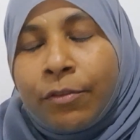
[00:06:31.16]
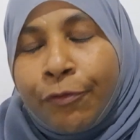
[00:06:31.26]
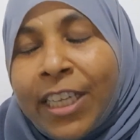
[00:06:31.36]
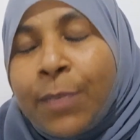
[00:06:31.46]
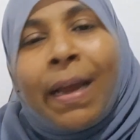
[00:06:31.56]

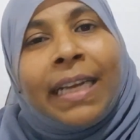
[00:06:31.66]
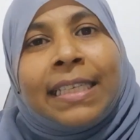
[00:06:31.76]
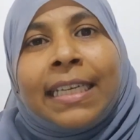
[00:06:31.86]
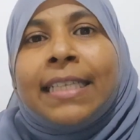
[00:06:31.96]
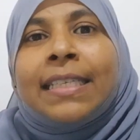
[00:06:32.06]
fixed
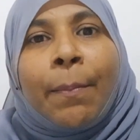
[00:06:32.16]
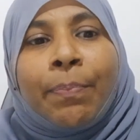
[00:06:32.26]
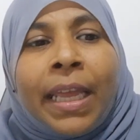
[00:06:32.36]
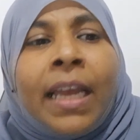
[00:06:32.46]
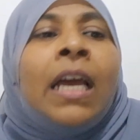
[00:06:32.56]
mindset is
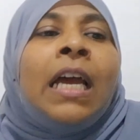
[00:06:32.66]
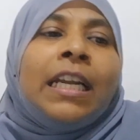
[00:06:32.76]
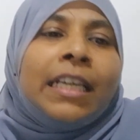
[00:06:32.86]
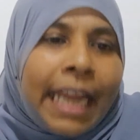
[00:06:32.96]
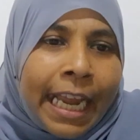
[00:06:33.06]
something
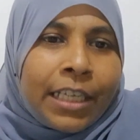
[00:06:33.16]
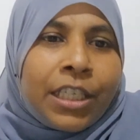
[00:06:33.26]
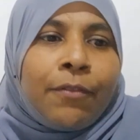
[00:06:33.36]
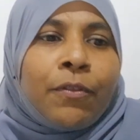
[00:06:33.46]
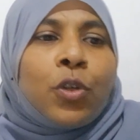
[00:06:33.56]

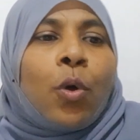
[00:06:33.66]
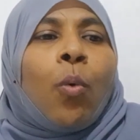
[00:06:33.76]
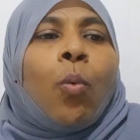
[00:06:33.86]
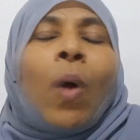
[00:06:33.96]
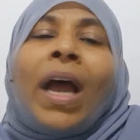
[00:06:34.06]
negative. So
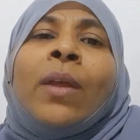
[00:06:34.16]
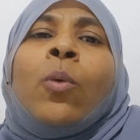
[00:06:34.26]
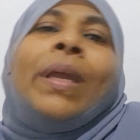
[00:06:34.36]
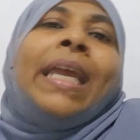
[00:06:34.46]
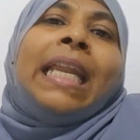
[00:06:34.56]

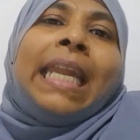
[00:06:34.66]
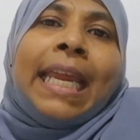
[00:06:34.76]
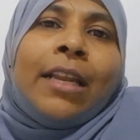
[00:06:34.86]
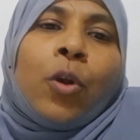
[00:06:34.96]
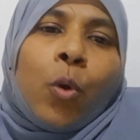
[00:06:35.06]
why we
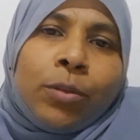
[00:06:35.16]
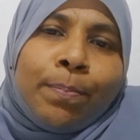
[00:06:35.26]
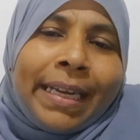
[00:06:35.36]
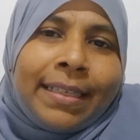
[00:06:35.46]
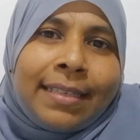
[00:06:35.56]
need growth
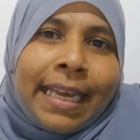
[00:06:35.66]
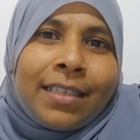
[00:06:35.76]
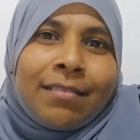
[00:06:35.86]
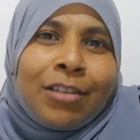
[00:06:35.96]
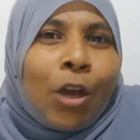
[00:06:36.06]

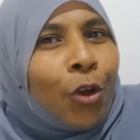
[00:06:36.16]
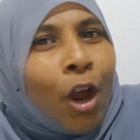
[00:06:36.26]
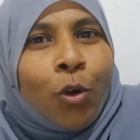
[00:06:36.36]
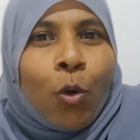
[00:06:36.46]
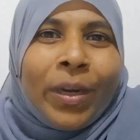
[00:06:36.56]
mindset? Now you
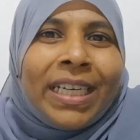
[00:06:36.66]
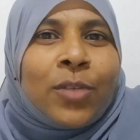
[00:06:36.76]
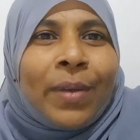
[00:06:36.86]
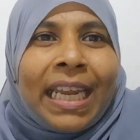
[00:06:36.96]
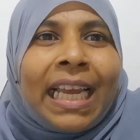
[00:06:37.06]
all know it
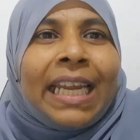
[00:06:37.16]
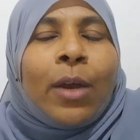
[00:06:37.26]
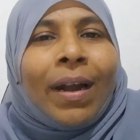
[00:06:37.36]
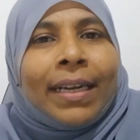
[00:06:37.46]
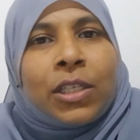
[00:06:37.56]
is very
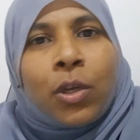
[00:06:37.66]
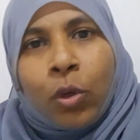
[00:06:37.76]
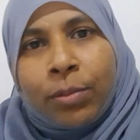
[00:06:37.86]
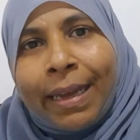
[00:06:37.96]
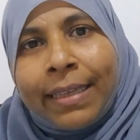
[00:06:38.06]
clear what is
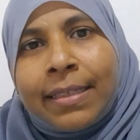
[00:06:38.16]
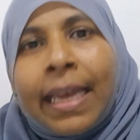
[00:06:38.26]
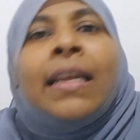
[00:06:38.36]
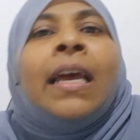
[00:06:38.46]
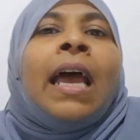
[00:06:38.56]
growth
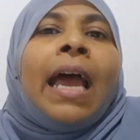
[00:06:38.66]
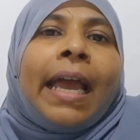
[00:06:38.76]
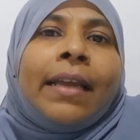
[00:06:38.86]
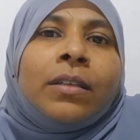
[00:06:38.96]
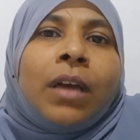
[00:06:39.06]
mindset
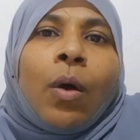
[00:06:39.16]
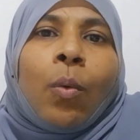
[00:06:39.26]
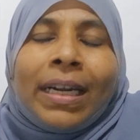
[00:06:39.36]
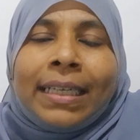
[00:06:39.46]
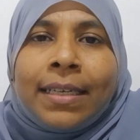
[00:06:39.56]
and uh,
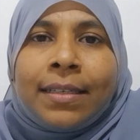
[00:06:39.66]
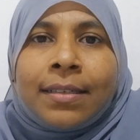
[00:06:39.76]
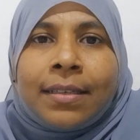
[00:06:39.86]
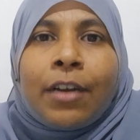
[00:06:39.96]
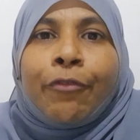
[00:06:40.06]
what
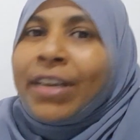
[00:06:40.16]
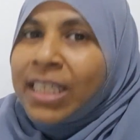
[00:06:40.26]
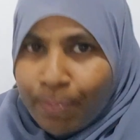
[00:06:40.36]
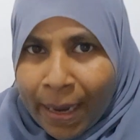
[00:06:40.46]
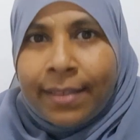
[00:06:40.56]
is uh,
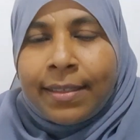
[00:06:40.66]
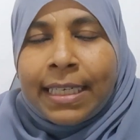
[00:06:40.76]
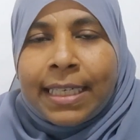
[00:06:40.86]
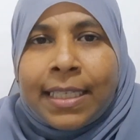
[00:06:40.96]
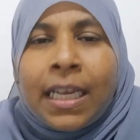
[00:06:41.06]
fixed
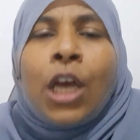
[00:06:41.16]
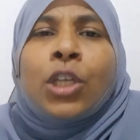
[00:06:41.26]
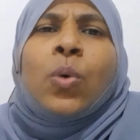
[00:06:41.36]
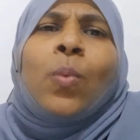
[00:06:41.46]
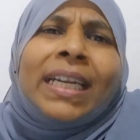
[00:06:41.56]
mindset is.
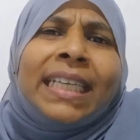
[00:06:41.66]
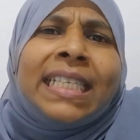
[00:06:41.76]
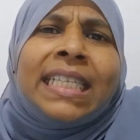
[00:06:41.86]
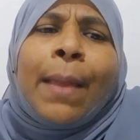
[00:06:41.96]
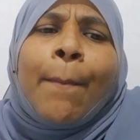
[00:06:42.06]
So what
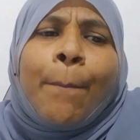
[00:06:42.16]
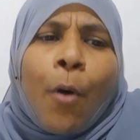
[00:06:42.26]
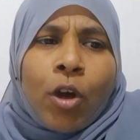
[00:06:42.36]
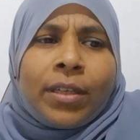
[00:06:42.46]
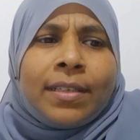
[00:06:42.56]
is the
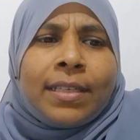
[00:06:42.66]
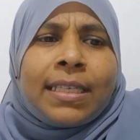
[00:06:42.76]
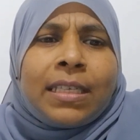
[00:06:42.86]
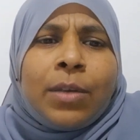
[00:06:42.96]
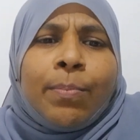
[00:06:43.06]

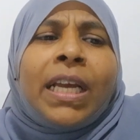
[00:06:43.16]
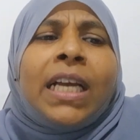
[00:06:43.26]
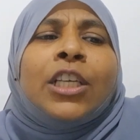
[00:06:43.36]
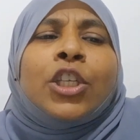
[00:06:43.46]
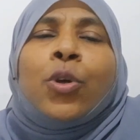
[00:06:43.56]
importance?
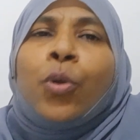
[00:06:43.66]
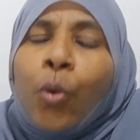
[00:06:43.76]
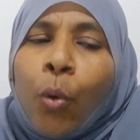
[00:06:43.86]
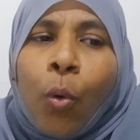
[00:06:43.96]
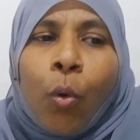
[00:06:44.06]
Because you
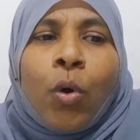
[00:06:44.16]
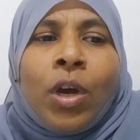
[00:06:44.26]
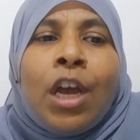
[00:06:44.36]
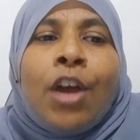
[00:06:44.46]
know